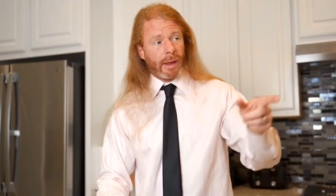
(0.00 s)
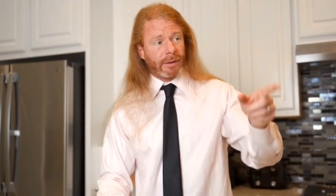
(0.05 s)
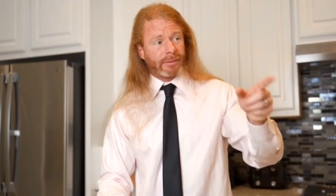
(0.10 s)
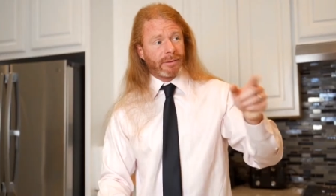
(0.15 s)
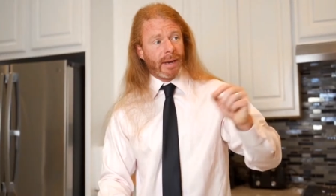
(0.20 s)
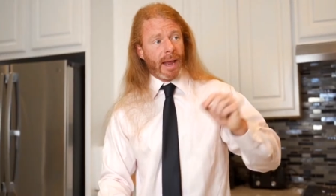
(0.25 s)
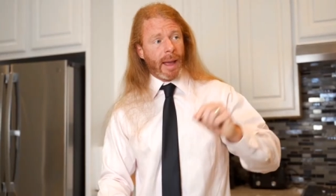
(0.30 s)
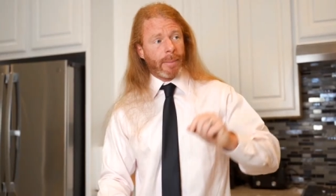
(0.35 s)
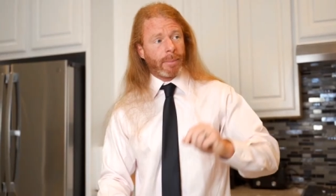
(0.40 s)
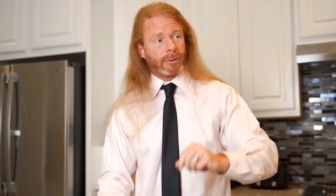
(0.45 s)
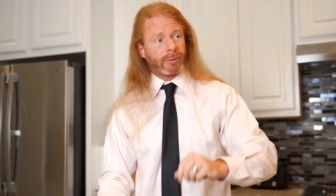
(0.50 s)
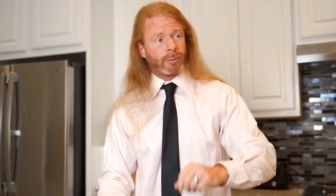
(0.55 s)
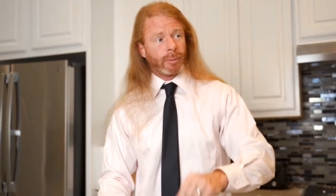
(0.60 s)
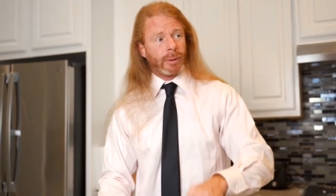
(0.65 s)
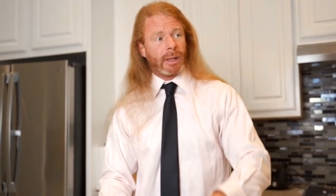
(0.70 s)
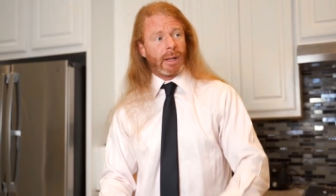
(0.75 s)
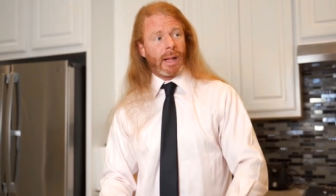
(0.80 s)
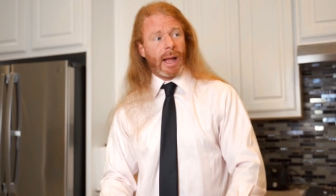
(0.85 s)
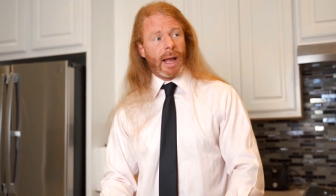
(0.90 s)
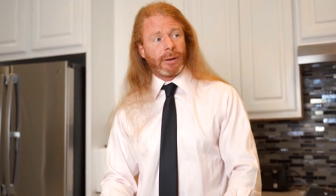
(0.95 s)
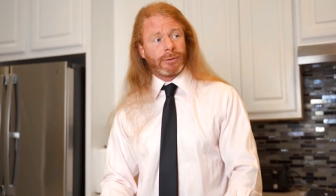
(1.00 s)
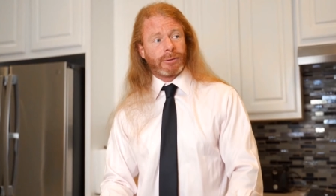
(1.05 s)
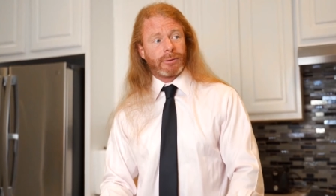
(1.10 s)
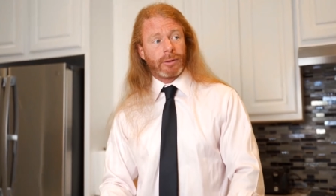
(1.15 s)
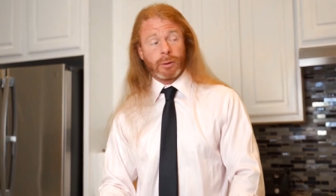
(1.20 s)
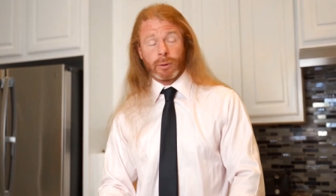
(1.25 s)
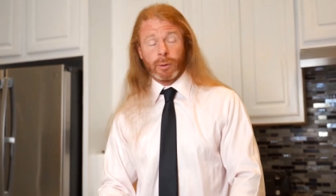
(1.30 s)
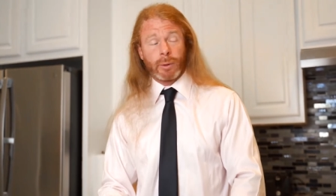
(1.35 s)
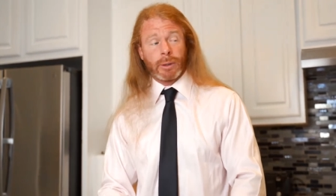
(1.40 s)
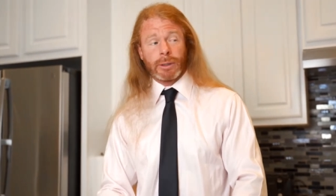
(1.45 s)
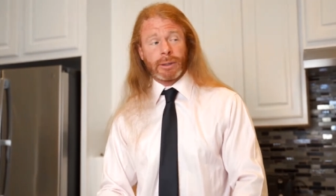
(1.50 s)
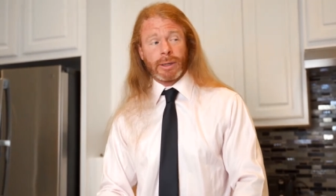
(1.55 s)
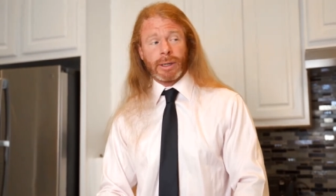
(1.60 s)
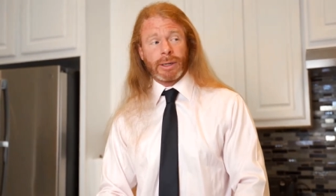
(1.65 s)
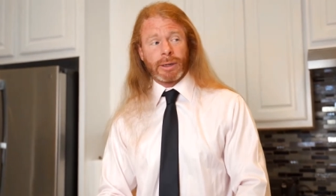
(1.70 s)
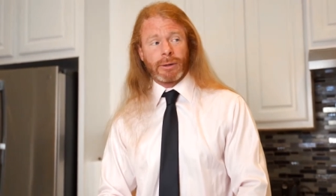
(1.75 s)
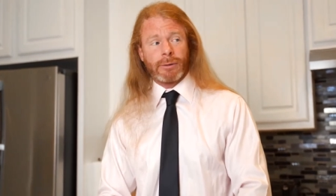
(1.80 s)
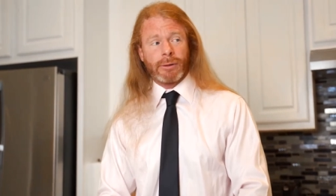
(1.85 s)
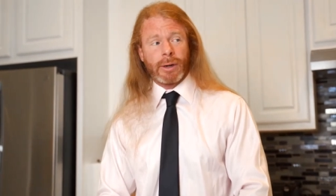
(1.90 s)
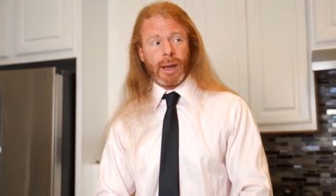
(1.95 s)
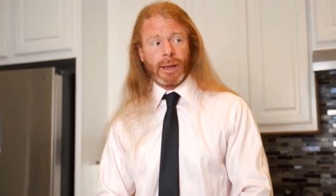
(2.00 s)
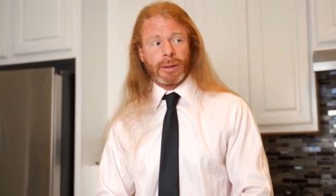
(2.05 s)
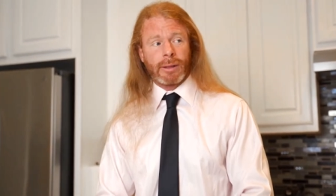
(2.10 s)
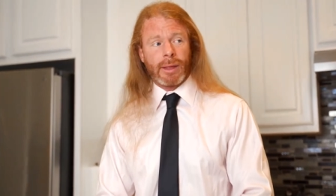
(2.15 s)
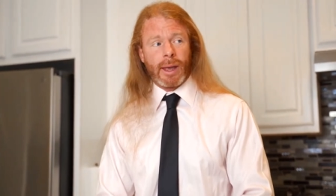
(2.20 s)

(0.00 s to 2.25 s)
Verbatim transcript: That's in Apple's wheelhouse. Twitter didn't create